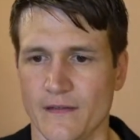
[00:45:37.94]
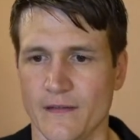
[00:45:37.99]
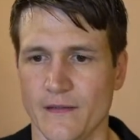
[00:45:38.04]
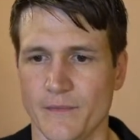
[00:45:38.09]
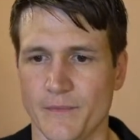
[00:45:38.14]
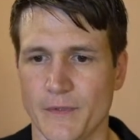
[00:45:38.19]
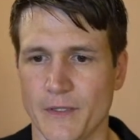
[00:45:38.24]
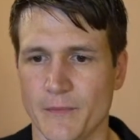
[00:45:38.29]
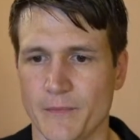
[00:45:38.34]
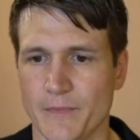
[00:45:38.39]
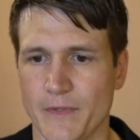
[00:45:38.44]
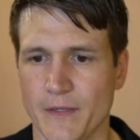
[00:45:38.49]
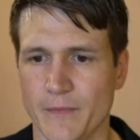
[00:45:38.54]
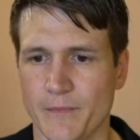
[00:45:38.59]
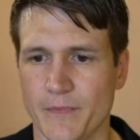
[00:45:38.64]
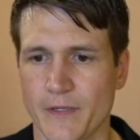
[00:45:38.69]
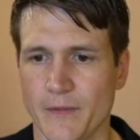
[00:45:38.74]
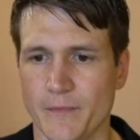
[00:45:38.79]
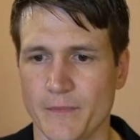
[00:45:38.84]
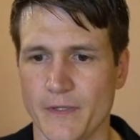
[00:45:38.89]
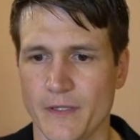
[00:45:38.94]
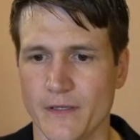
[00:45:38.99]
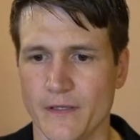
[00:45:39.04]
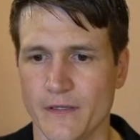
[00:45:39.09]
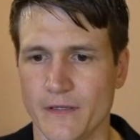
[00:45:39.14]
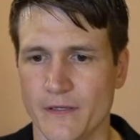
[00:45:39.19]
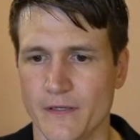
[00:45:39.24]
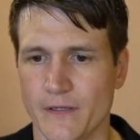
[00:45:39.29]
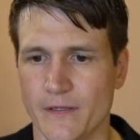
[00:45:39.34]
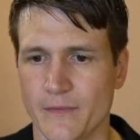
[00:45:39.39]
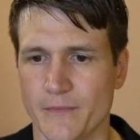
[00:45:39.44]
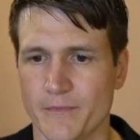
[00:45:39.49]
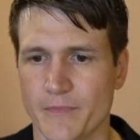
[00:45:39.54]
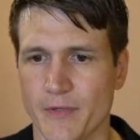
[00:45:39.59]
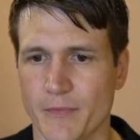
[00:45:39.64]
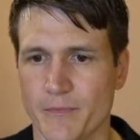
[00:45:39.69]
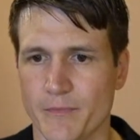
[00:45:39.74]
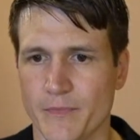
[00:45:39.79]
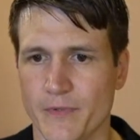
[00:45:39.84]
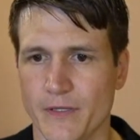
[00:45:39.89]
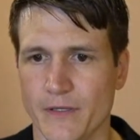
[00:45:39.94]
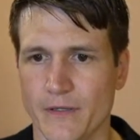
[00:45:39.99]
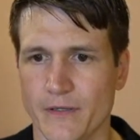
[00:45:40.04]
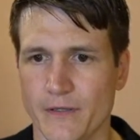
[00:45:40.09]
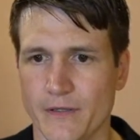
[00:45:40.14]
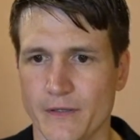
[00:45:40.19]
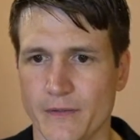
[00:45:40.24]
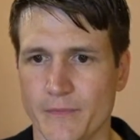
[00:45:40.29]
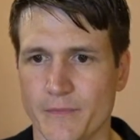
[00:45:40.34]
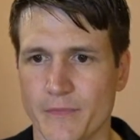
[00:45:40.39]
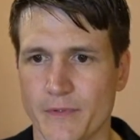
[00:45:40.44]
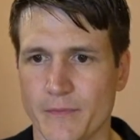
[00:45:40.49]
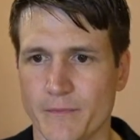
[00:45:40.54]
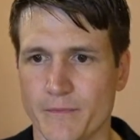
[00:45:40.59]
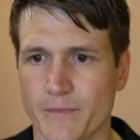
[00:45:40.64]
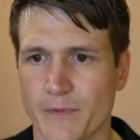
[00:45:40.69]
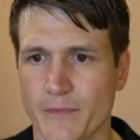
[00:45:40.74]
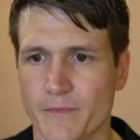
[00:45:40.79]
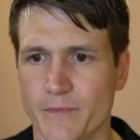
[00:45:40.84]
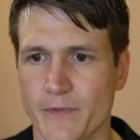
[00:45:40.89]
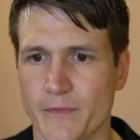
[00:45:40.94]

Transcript: Yep, yep, yep, yep, yep, yep, yep, yep, yep,